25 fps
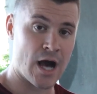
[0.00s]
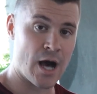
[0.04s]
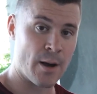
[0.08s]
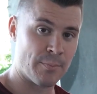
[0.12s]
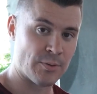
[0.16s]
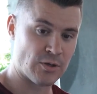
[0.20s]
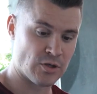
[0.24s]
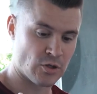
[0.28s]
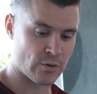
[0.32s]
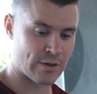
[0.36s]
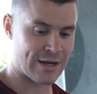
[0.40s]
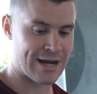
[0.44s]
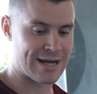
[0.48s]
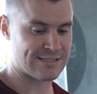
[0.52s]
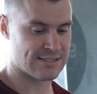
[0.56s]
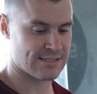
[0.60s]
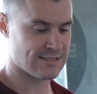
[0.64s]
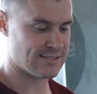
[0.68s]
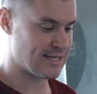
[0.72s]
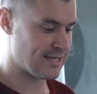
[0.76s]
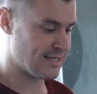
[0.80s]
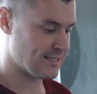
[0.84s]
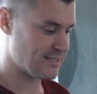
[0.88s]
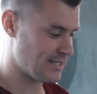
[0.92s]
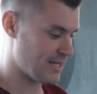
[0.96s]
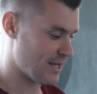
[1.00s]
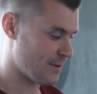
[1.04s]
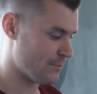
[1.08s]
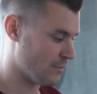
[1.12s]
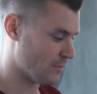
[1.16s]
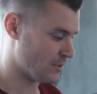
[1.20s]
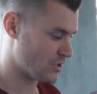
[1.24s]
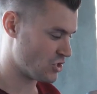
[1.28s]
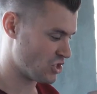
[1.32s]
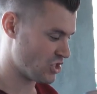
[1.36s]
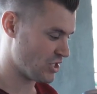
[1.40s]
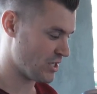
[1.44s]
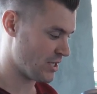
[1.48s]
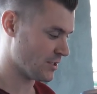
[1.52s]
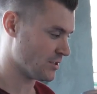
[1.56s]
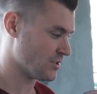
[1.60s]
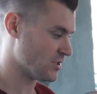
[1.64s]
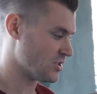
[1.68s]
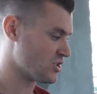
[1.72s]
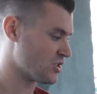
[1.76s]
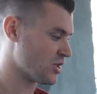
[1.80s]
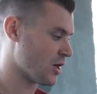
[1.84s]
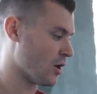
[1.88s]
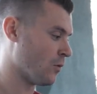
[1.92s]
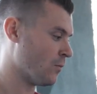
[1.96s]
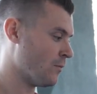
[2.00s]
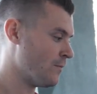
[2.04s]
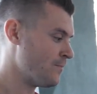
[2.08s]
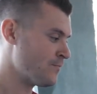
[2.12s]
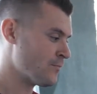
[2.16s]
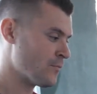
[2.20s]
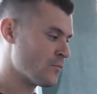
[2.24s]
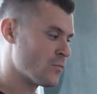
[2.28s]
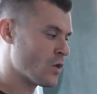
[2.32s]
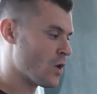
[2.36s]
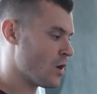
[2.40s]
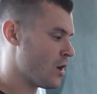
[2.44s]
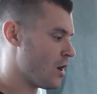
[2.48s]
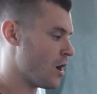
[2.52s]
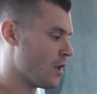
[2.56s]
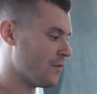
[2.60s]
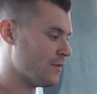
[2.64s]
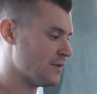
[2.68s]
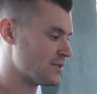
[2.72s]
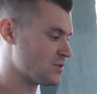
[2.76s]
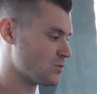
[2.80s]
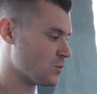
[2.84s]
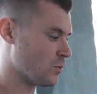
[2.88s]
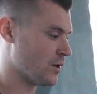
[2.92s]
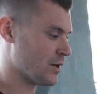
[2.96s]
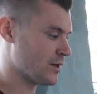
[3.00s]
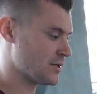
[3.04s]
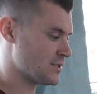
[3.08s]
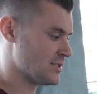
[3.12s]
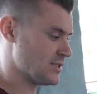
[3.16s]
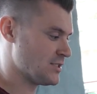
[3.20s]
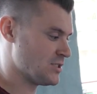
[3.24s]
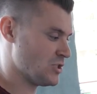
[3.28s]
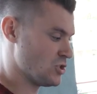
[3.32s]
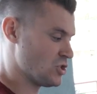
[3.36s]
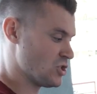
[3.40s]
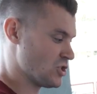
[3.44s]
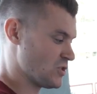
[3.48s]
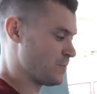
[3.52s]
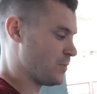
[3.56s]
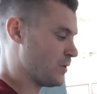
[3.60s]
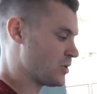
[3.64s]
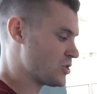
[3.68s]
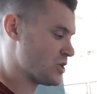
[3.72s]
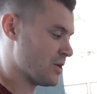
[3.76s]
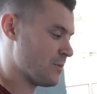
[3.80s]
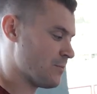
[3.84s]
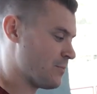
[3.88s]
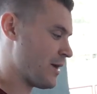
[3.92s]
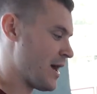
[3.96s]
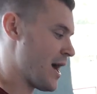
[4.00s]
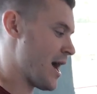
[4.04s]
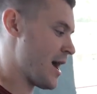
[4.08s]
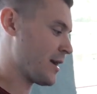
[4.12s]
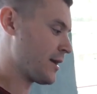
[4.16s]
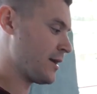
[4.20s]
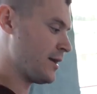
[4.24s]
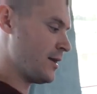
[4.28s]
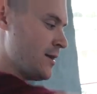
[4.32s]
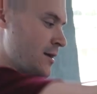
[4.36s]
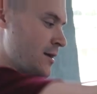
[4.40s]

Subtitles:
up your guys' ATM machine. So all this works is you just push it back,